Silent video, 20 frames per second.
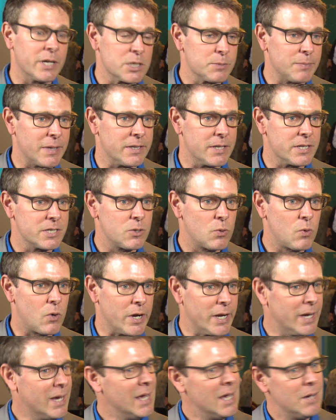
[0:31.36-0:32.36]
explain the
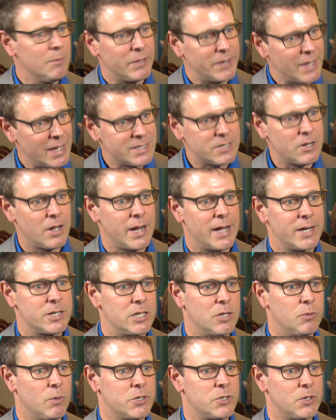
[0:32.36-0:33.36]
story. But that's not
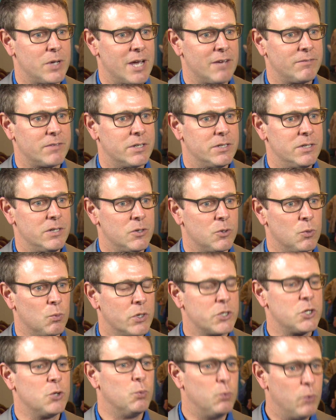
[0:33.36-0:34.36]
actually what you have to do.
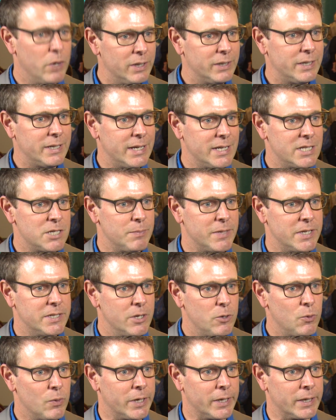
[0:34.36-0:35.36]
What you really need to be
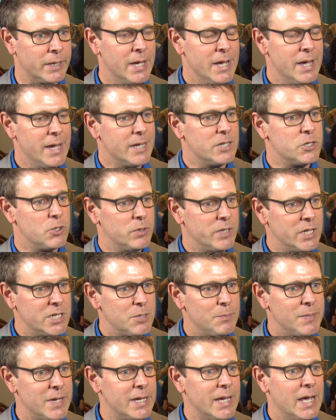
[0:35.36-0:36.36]
doing is you need
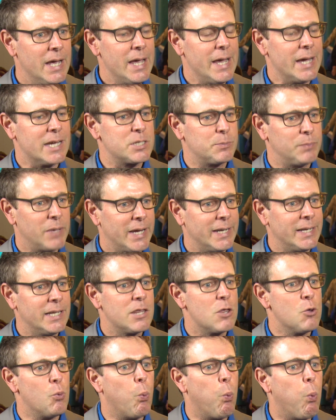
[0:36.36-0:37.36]
to be
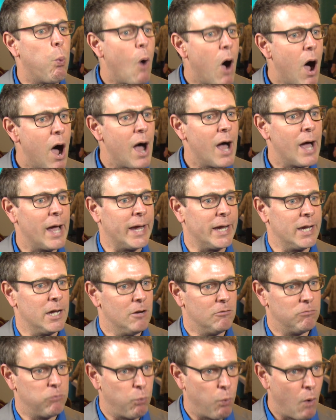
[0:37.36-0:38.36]
explaining the why
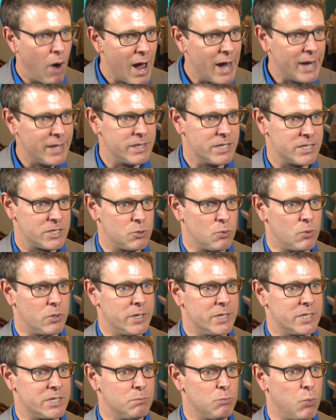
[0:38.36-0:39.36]
of why the
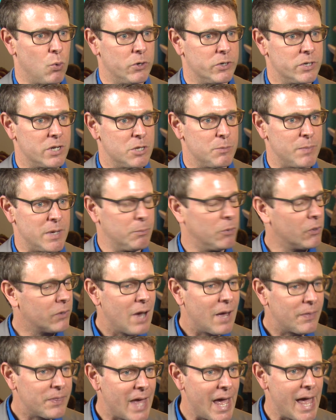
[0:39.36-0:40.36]
story is important to the people, not the